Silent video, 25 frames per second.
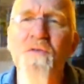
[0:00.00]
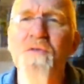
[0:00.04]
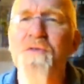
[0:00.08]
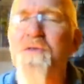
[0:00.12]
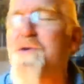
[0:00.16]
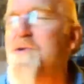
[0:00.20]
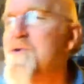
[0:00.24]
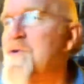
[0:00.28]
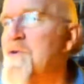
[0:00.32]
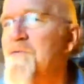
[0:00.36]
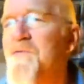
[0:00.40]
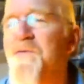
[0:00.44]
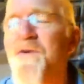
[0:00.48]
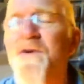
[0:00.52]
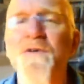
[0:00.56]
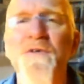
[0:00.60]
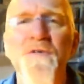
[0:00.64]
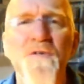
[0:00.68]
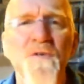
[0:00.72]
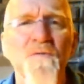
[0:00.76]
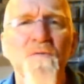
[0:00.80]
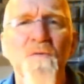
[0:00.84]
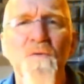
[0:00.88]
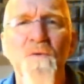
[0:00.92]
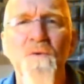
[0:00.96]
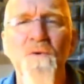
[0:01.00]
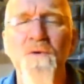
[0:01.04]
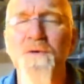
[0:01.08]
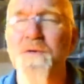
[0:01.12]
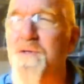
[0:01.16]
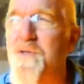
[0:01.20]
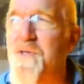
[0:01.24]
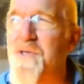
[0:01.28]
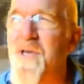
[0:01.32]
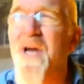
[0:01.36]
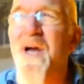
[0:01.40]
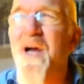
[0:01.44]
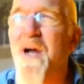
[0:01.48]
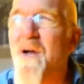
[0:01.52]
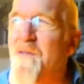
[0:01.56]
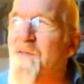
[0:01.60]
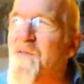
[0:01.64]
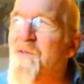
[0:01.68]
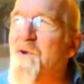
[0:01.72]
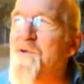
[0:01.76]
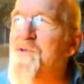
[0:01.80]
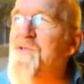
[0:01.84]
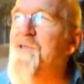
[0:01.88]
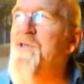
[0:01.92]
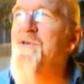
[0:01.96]
and 31st of August.
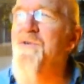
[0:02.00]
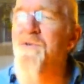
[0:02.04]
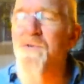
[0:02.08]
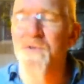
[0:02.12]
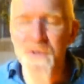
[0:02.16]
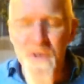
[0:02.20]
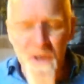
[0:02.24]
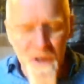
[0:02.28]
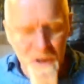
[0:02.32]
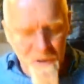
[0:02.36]
Not a good